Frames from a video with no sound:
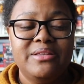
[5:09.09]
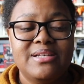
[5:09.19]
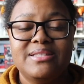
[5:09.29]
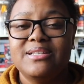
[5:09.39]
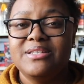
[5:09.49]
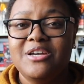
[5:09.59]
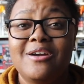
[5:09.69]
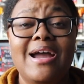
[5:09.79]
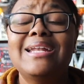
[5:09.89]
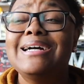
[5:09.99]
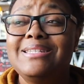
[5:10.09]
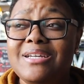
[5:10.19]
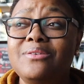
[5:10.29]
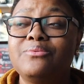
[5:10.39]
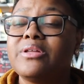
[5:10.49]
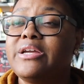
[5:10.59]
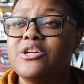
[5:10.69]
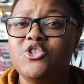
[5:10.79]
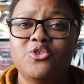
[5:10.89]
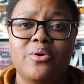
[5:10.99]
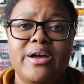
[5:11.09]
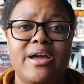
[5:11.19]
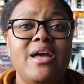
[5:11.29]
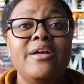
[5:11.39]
this year, and I did really enjoy